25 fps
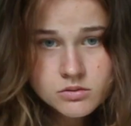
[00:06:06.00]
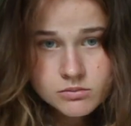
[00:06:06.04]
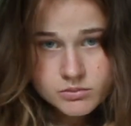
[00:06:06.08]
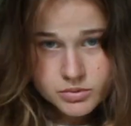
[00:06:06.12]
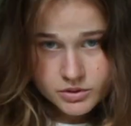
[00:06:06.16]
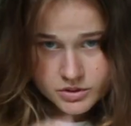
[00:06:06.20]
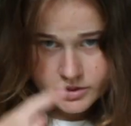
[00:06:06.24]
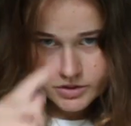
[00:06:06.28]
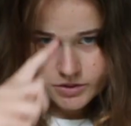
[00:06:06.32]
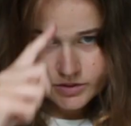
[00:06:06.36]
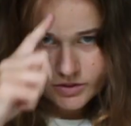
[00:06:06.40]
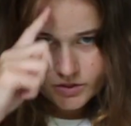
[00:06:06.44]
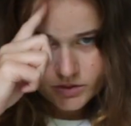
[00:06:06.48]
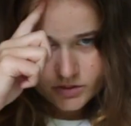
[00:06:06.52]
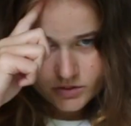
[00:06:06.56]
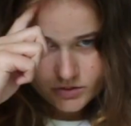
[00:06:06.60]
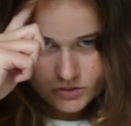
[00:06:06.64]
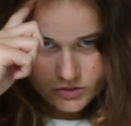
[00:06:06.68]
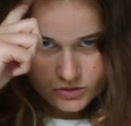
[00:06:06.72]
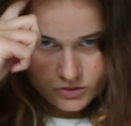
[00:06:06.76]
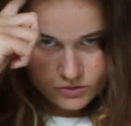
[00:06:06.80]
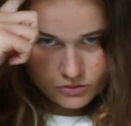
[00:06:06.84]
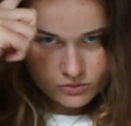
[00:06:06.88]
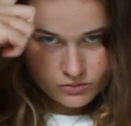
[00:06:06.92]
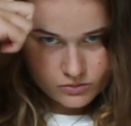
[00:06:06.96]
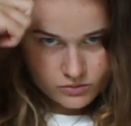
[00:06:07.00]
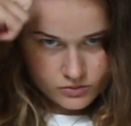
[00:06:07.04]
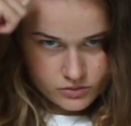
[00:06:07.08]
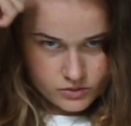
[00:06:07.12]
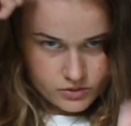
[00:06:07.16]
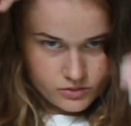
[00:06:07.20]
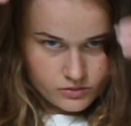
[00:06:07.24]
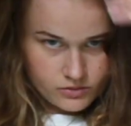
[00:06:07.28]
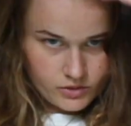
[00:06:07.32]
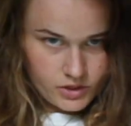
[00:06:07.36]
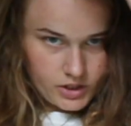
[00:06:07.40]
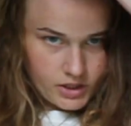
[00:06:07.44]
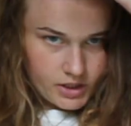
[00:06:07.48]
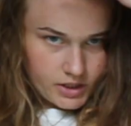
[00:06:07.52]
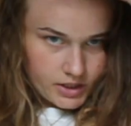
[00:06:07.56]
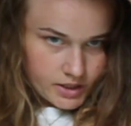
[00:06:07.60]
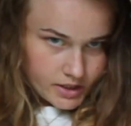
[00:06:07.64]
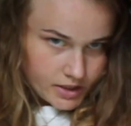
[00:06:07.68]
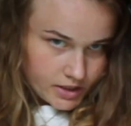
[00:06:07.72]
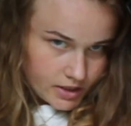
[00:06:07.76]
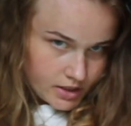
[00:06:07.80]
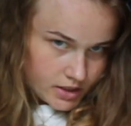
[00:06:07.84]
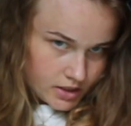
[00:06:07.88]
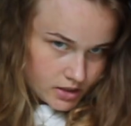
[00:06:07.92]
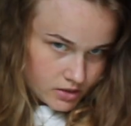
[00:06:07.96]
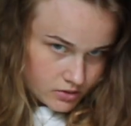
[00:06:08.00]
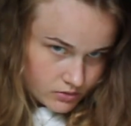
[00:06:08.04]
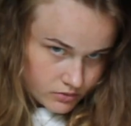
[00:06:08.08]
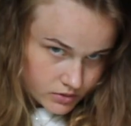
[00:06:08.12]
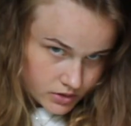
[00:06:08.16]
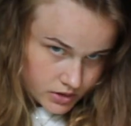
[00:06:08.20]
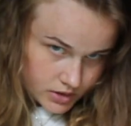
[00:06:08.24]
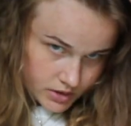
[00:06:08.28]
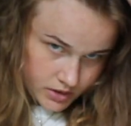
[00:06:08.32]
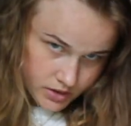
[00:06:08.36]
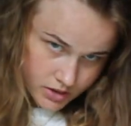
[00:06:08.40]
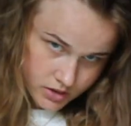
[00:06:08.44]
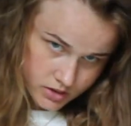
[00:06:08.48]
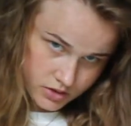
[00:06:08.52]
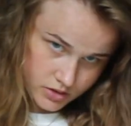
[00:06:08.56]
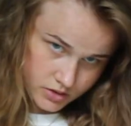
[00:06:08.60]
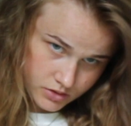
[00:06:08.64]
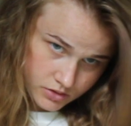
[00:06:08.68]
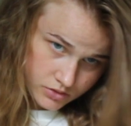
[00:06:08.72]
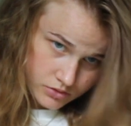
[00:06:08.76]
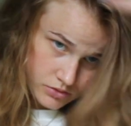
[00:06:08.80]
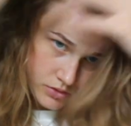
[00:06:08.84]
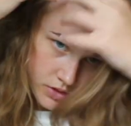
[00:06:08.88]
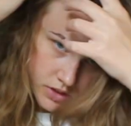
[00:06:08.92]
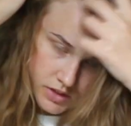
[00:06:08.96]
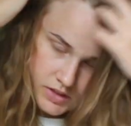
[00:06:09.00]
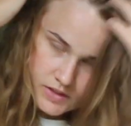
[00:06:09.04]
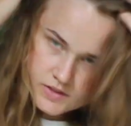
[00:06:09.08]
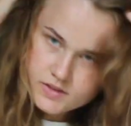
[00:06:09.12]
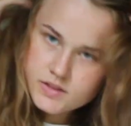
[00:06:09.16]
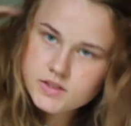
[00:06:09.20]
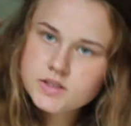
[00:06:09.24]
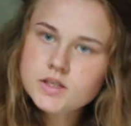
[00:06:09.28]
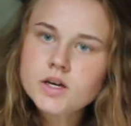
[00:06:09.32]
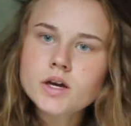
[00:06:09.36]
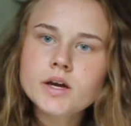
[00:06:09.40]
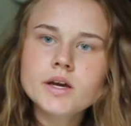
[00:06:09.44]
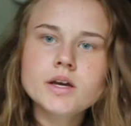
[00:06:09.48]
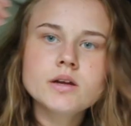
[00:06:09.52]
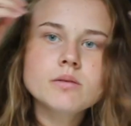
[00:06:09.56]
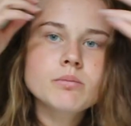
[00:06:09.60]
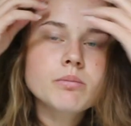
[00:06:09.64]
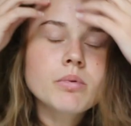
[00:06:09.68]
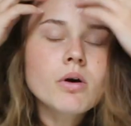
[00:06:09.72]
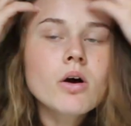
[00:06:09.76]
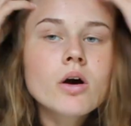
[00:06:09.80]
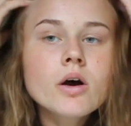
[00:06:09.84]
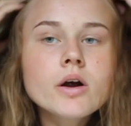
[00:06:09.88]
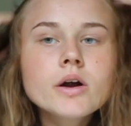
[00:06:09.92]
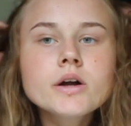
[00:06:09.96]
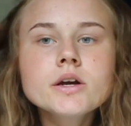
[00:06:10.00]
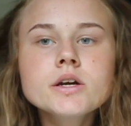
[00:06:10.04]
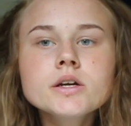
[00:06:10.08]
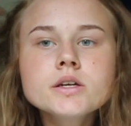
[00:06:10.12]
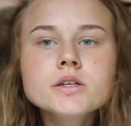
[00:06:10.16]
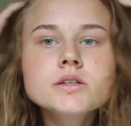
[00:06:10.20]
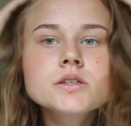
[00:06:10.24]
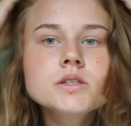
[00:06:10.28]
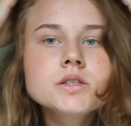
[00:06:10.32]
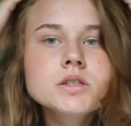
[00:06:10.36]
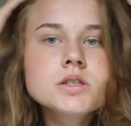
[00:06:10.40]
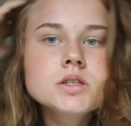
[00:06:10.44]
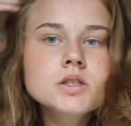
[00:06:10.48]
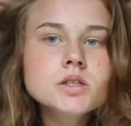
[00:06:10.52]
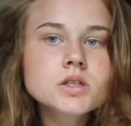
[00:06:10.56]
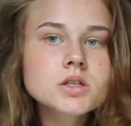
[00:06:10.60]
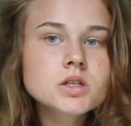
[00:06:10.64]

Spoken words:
but I do really like it when I do a side of it.